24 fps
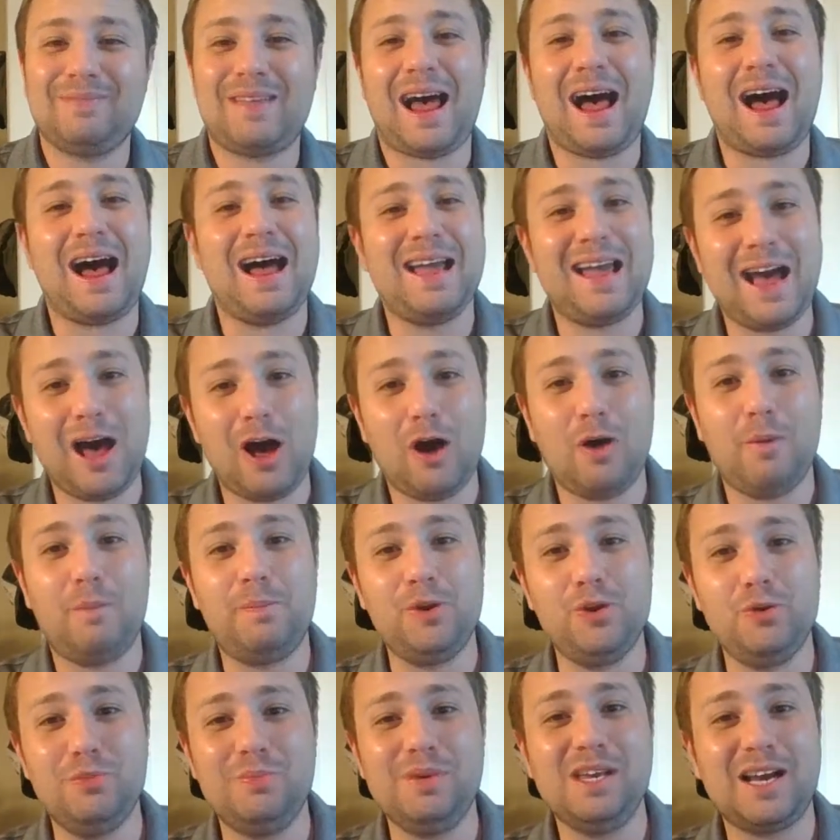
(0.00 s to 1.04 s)
I help
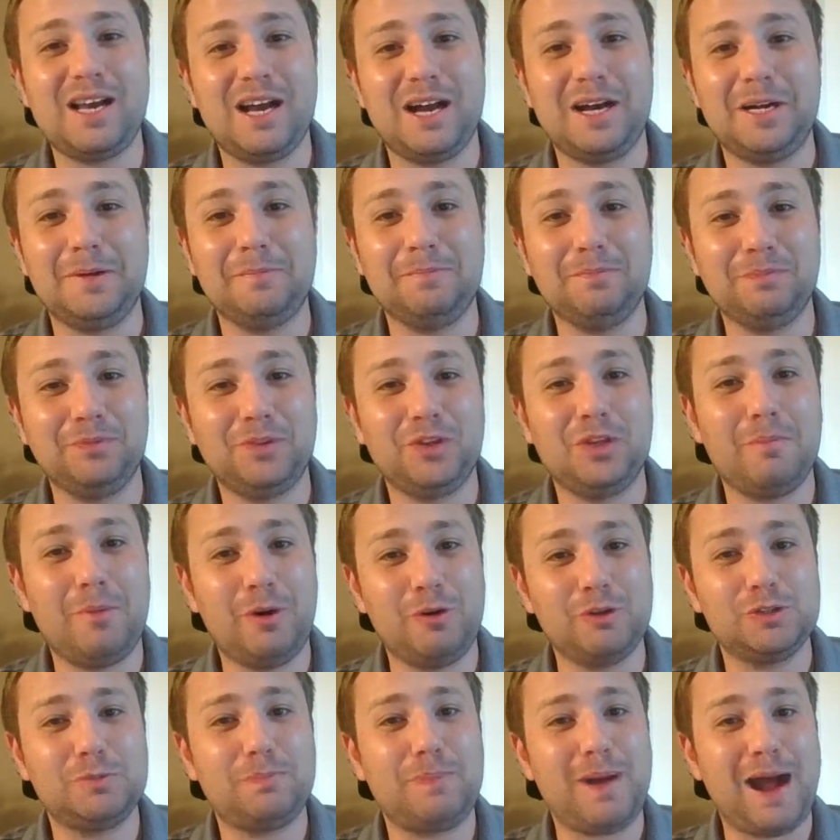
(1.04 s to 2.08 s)
you become the
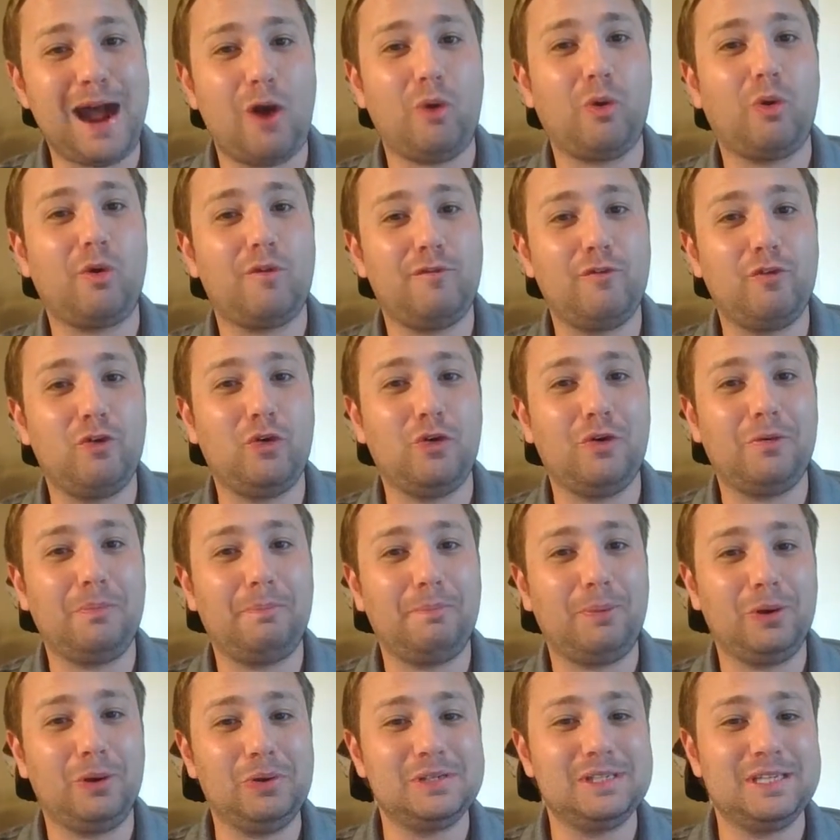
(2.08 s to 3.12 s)
most powerful
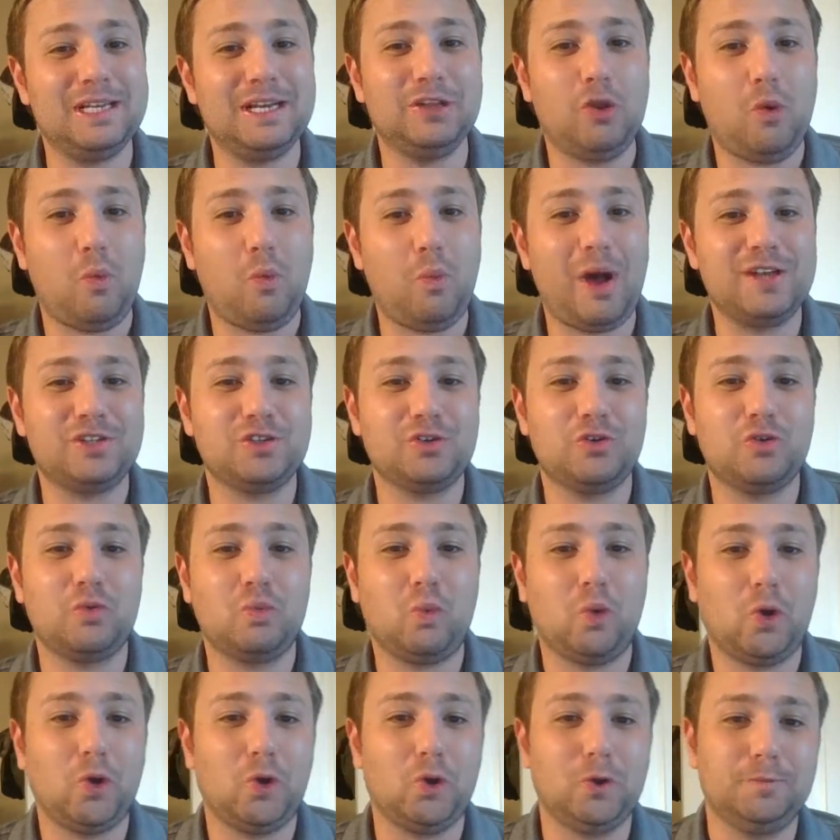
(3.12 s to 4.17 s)
person in the Western
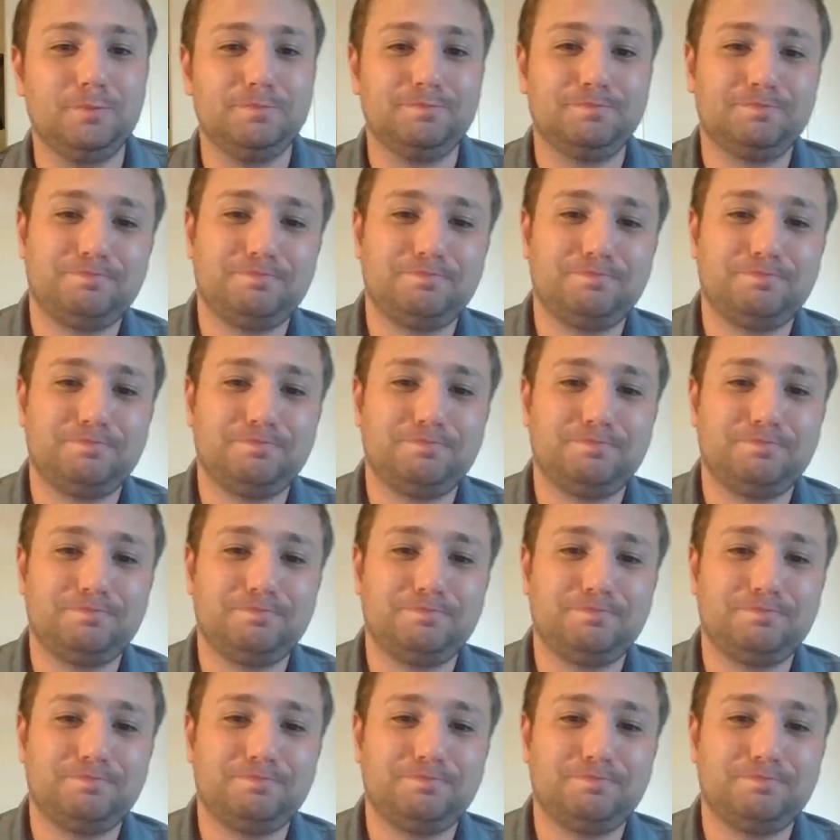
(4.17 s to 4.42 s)
world.